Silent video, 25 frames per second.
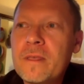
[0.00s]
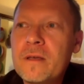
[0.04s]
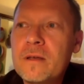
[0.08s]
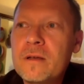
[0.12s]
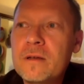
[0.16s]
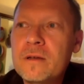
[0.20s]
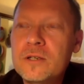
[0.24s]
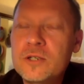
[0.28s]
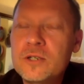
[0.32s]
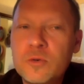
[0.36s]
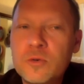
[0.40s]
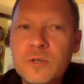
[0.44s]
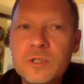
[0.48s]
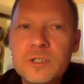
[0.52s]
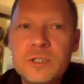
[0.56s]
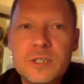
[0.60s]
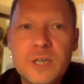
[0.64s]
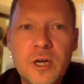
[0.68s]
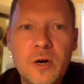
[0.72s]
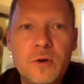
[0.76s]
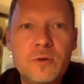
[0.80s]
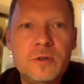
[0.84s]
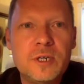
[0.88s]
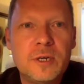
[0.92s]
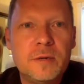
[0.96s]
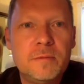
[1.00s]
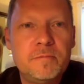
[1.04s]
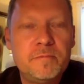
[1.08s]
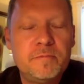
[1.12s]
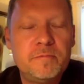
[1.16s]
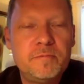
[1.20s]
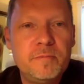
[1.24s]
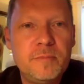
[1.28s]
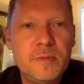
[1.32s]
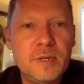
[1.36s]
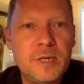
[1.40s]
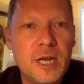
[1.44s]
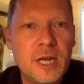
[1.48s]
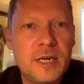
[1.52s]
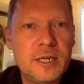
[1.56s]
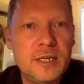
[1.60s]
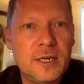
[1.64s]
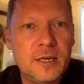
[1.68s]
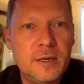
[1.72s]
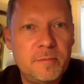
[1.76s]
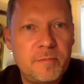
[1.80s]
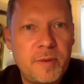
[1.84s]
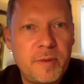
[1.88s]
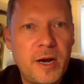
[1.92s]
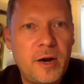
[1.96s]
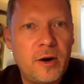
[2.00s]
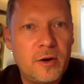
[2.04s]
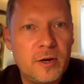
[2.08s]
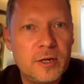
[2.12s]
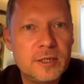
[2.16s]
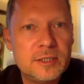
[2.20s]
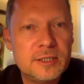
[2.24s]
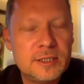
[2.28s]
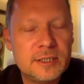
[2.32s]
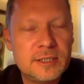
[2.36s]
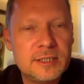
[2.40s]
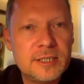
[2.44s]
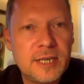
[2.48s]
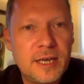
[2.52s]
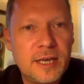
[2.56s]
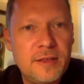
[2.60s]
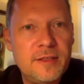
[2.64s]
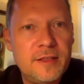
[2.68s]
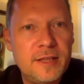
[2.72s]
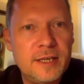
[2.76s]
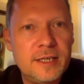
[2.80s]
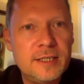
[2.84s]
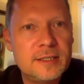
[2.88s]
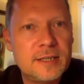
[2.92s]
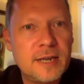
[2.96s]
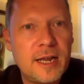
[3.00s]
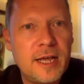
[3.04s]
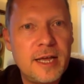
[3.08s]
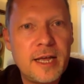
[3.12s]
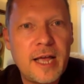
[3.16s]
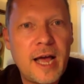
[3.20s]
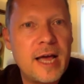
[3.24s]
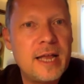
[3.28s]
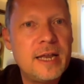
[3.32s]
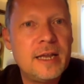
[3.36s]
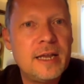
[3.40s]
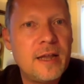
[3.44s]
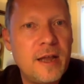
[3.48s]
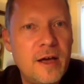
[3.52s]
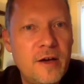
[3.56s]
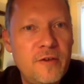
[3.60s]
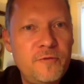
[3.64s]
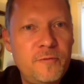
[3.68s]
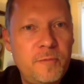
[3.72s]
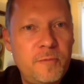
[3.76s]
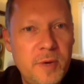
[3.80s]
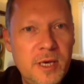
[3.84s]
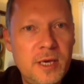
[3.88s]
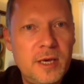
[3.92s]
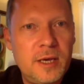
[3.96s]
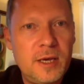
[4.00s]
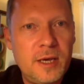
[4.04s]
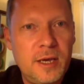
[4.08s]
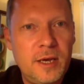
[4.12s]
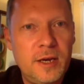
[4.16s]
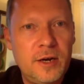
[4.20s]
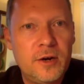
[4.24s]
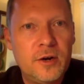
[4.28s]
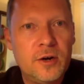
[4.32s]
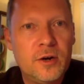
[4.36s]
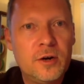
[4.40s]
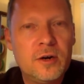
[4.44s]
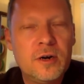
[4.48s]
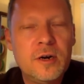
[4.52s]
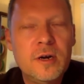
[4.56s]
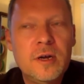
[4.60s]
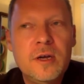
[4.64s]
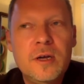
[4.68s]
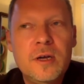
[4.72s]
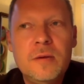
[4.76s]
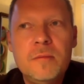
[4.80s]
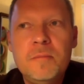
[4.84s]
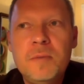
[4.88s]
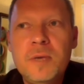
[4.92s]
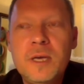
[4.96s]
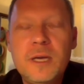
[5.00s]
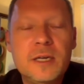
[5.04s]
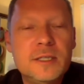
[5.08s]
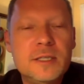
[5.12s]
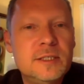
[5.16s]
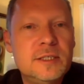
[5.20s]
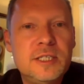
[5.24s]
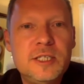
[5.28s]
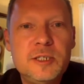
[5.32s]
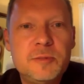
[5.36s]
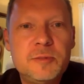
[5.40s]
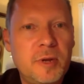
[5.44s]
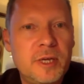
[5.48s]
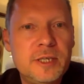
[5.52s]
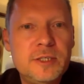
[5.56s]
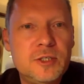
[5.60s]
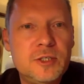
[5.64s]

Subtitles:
tourists go to London and Paris and say things like, I love being here because these places